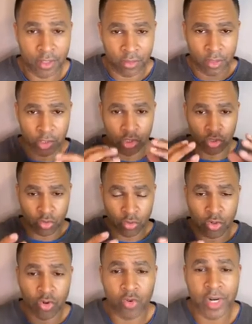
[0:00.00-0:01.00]
the
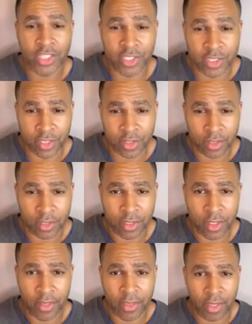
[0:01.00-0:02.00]
true Christian
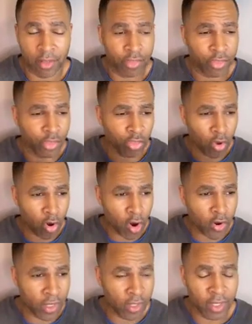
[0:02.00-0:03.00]
the
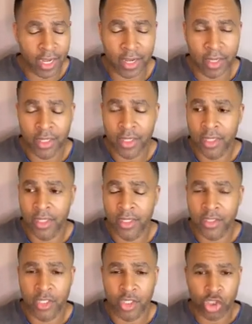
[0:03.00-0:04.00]
authority
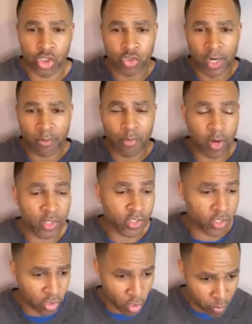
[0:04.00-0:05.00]
to tread upon
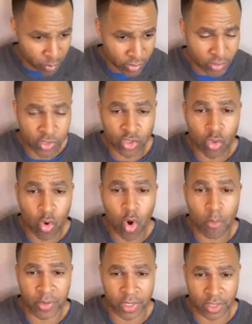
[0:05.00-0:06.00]
serpents and
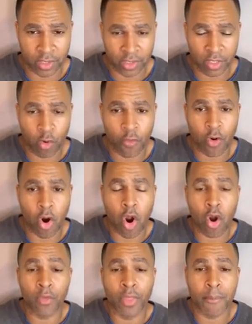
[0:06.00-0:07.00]
scorpions and over
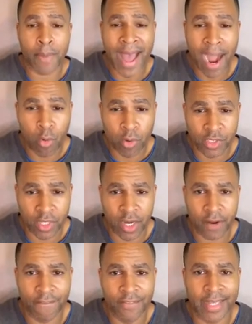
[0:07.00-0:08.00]
all the powers
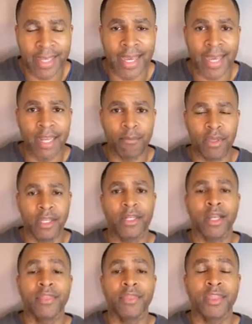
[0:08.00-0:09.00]
of the enemy.
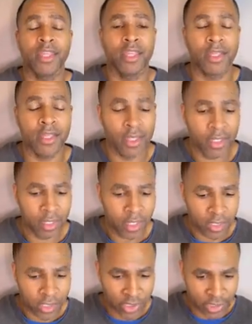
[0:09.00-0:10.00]
Nothing
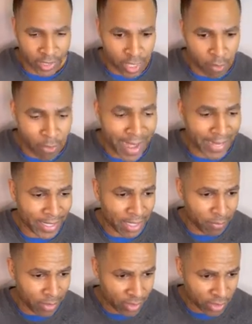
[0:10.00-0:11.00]
shall by any
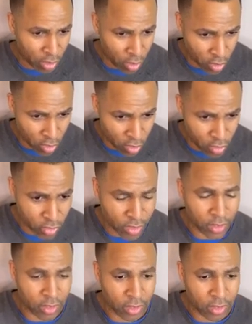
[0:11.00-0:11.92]
means hurt